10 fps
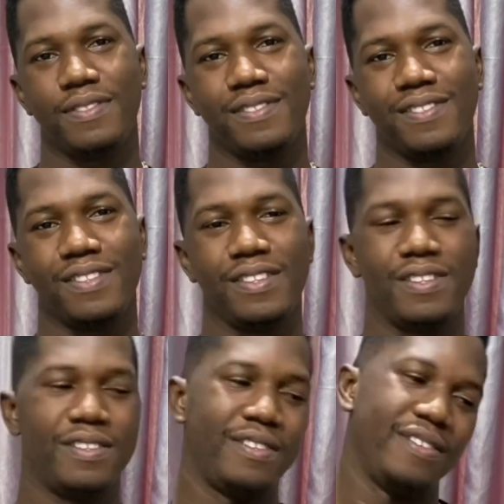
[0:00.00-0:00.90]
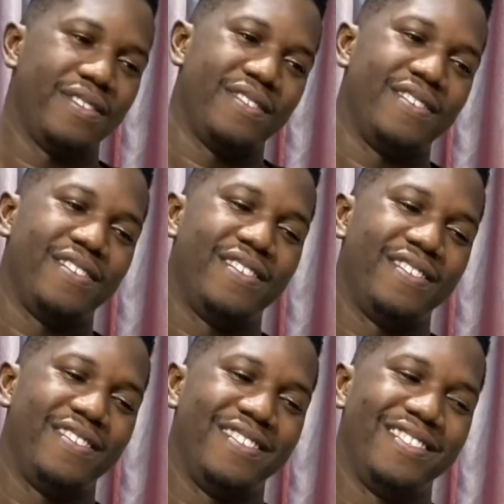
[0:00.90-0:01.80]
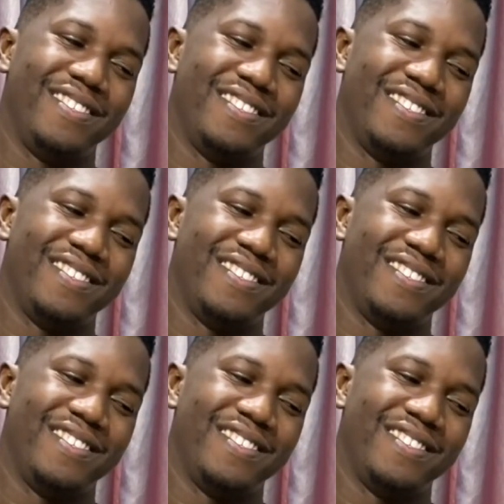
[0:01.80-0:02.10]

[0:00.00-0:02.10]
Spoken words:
[no speech]